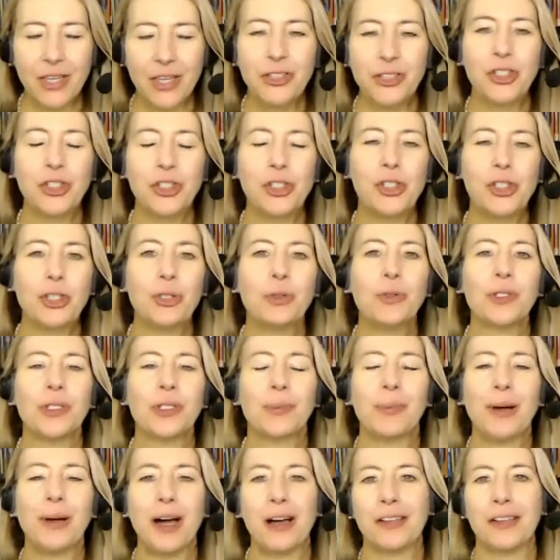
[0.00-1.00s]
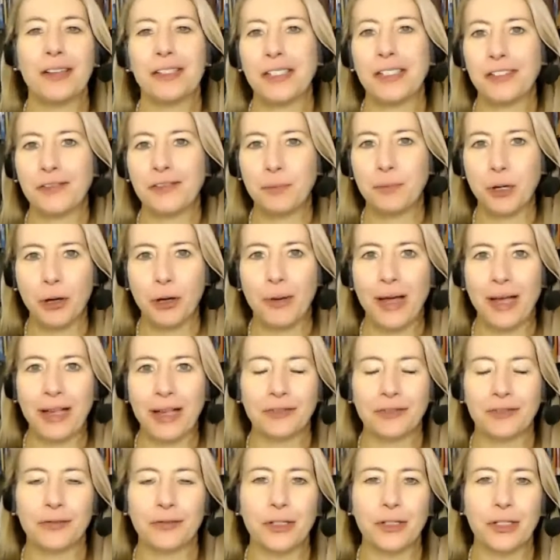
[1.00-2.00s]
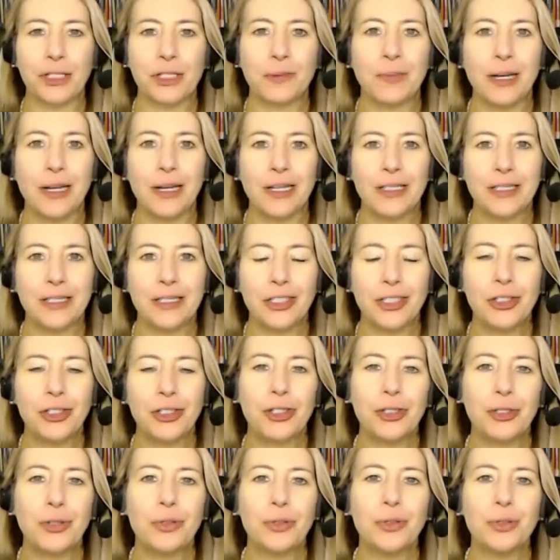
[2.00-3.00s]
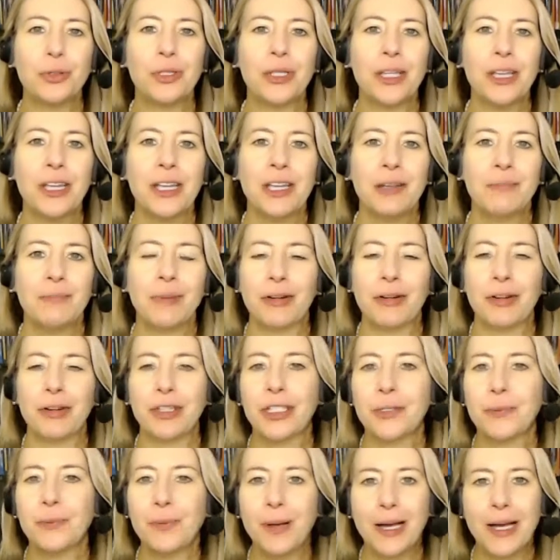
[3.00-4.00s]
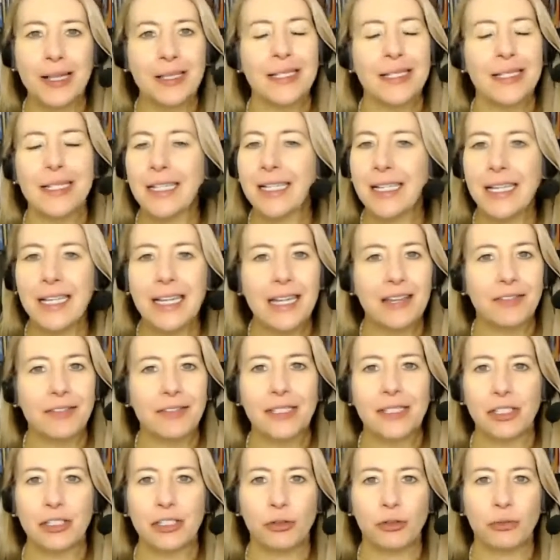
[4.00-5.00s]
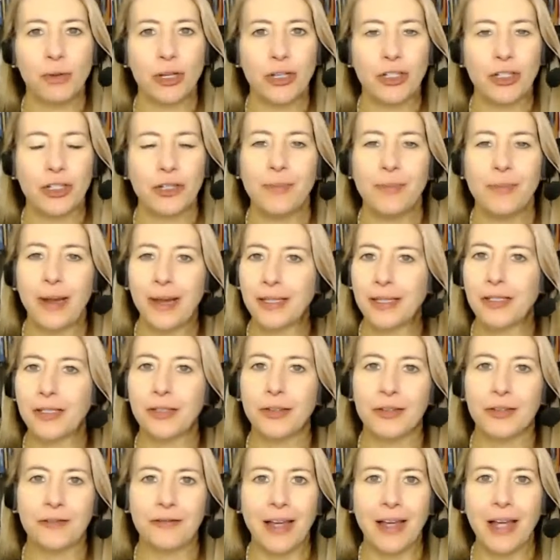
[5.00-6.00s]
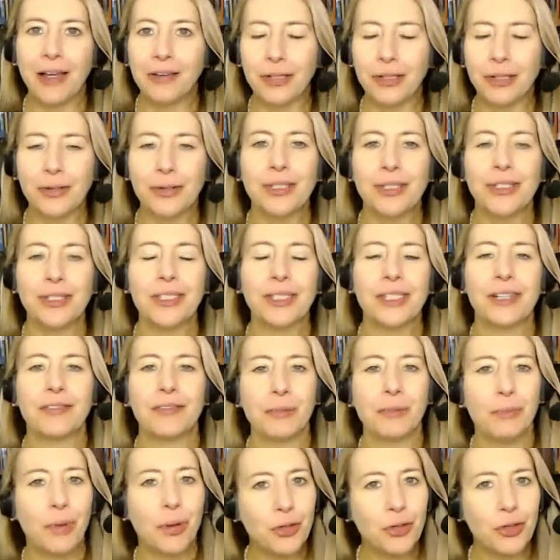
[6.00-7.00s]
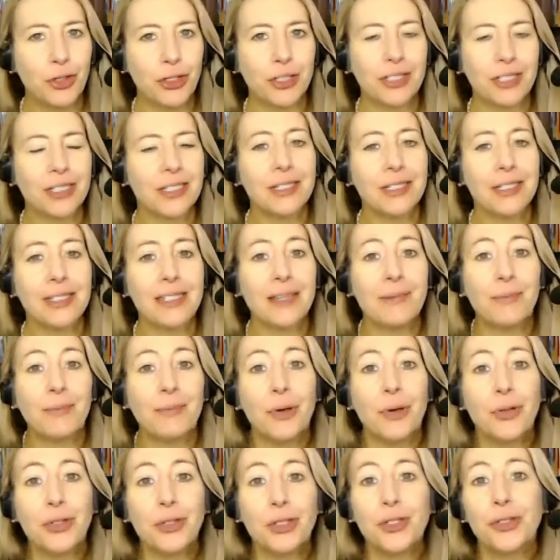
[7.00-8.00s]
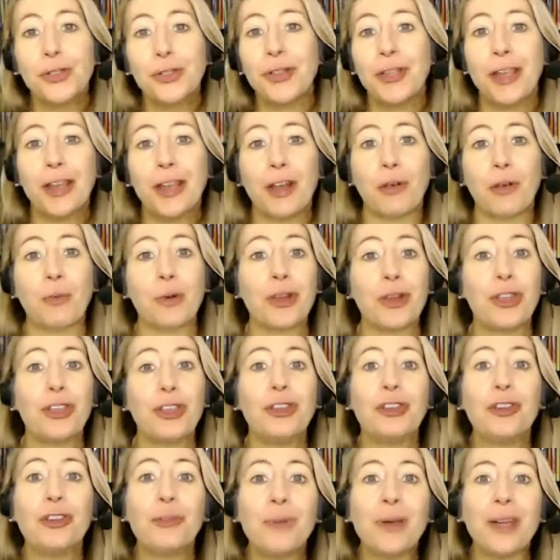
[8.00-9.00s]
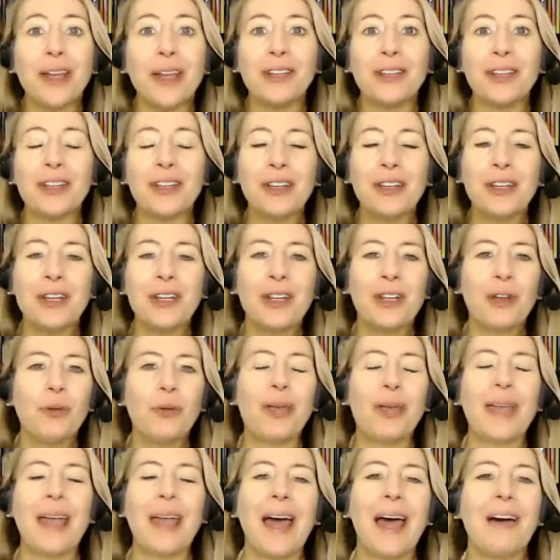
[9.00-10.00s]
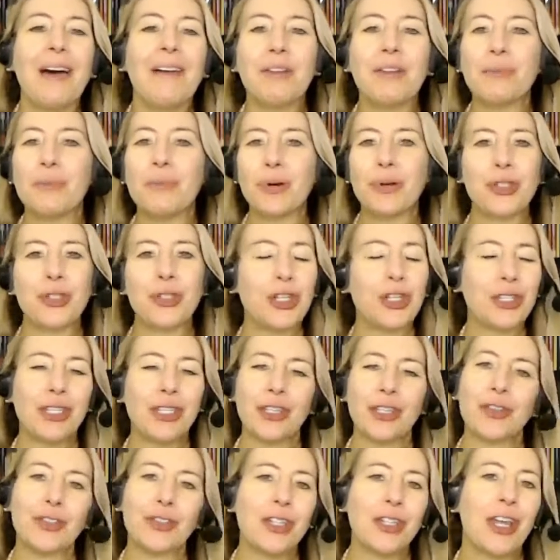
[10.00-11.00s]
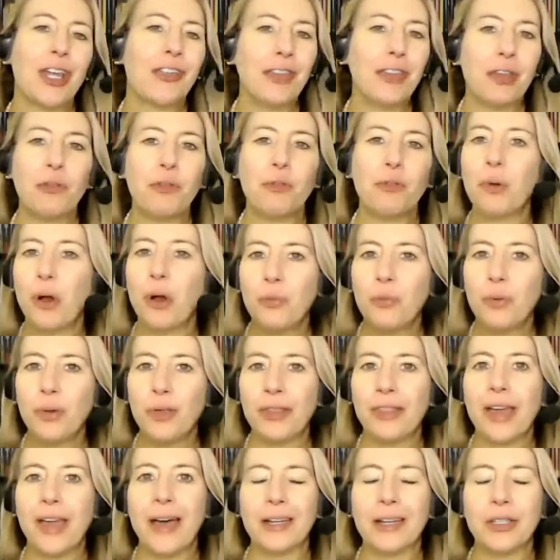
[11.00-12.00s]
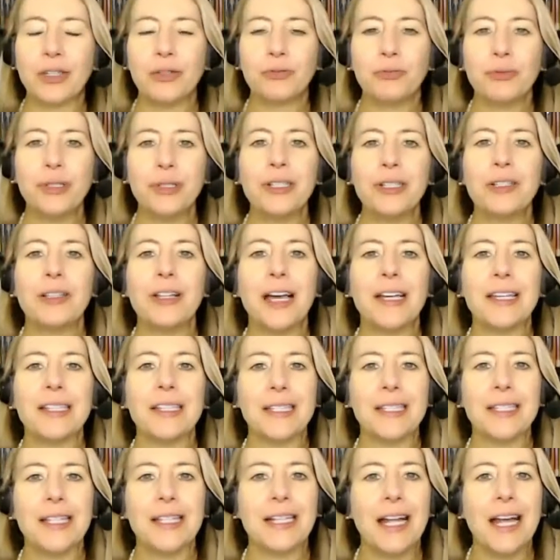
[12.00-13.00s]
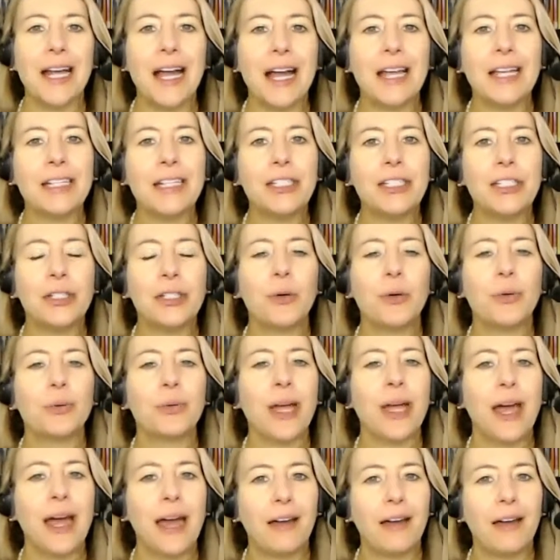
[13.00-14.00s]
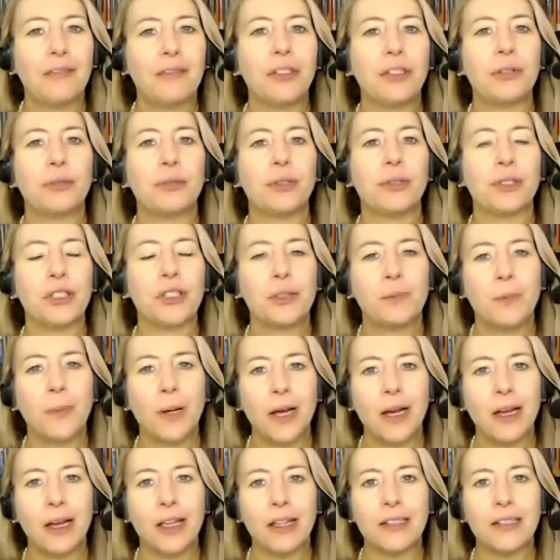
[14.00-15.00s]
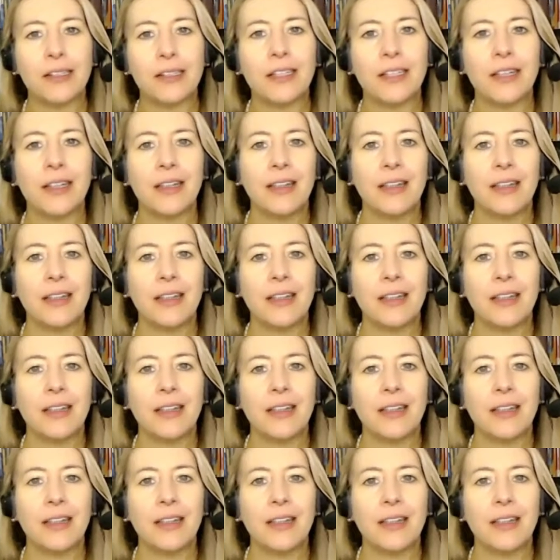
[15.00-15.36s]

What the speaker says: to choose a positive, proactive response, to choose my response in any given situation based on values instead of emotions, because the emotions are there. We're human. We have emotions, and there's nothing wrong with that. It's realizing that I don't have to respond